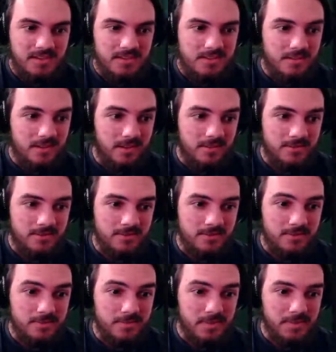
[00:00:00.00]
So I was just
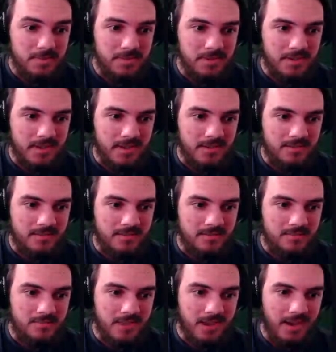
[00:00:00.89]
using my pickaxe, I
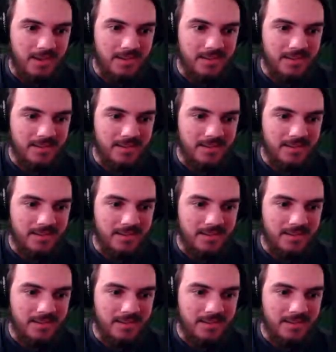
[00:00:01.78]
was mining